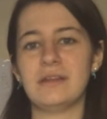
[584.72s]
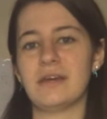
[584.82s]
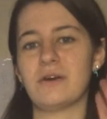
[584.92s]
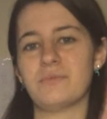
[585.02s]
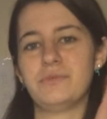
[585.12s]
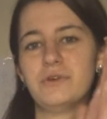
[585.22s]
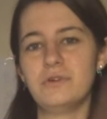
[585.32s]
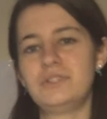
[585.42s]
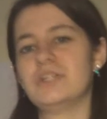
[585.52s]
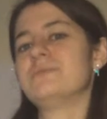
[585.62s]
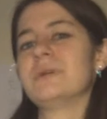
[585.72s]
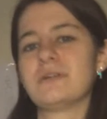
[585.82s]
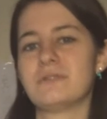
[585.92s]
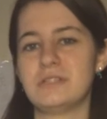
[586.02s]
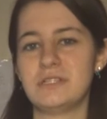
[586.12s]
Now, don't judge my
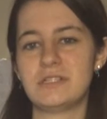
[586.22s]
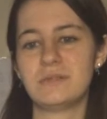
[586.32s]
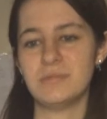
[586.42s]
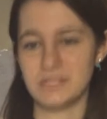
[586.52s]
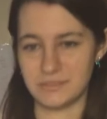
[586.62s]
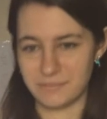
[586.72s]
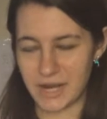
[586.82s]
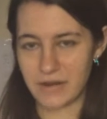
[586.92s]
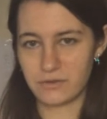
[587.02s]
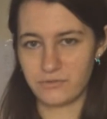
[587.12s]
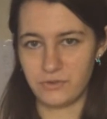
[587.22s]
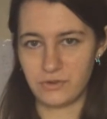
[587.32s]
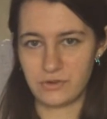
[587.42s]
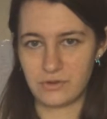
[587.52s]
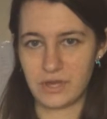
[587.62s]
criticism. This is my
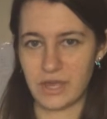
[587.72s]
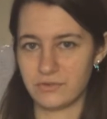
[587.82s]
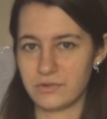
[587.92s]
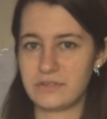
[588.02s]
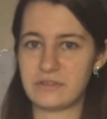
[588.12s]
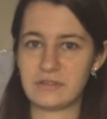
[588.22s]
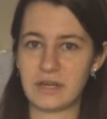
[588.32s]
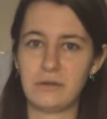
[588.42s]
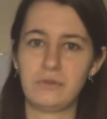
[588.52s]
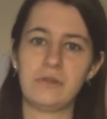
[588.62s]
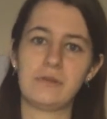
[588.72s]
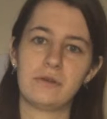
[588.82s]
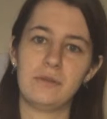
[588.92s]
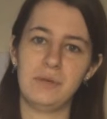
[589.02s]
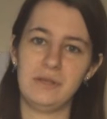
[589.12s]
review. Everyone is entitled to
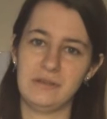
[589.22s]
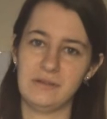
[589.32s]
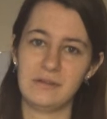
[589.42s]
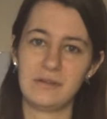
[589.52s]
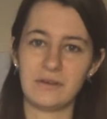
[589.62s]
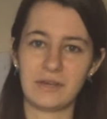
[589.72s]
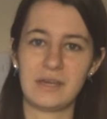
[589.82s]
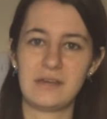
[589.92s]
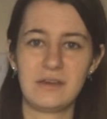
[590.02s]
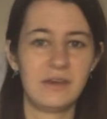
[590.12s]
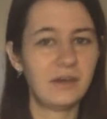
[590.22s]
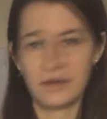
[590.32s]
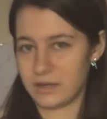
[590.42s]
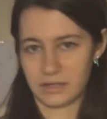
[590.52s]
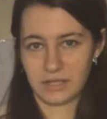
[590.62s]
their own opinion, okay?
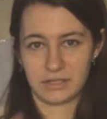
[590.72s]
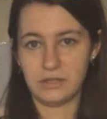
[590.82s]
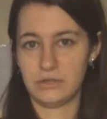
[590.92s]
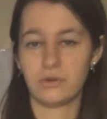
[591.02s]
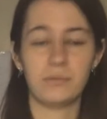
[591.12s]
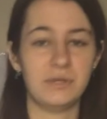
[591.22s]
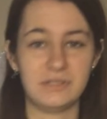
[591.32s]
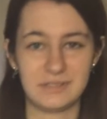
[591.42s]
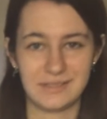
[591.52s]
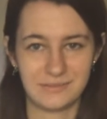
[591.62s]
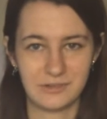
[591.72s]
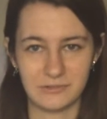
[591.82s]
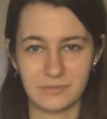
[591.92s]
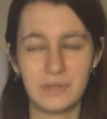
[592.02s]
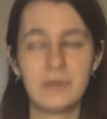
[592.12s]
I'd like to hear your opinions as
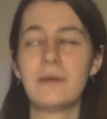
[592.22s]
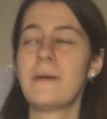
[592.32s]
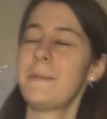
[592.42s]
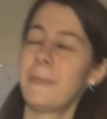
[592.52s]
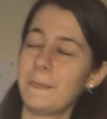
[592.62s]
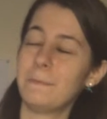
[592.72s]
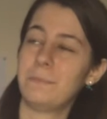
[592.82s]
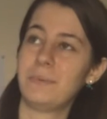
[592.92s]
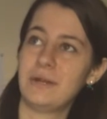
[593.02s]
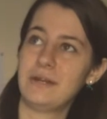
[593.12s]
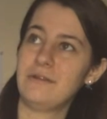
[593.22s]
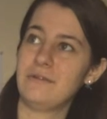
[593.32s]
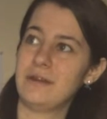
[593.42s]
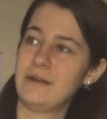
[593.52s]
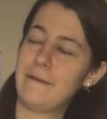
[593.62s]
well. But
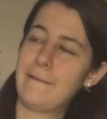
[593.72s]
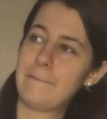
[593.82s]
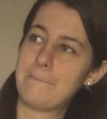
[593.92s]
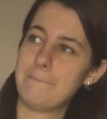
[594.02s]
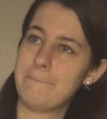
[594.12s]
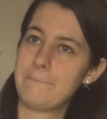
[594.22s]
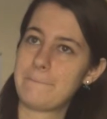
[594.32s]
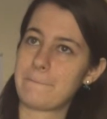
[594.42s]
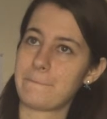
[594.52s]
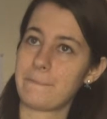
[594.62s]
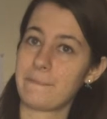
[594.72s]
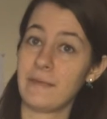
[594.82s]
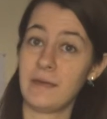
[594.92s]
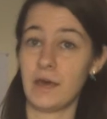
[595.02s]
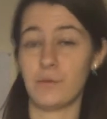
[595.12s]
anyway,
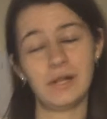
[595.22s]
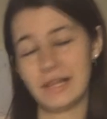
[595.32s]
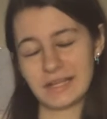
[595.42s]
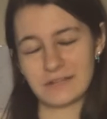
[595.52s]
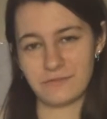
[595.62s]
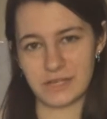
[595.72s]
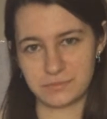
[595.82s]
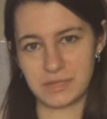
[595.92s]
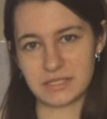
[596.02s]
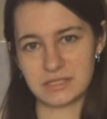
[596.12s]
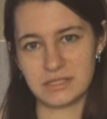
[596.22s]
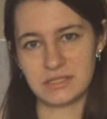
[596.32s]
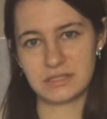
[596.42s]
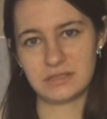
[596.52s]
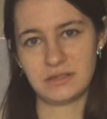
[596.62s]
I really like the flashback
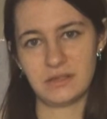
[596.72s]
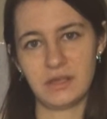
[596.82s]
scenes.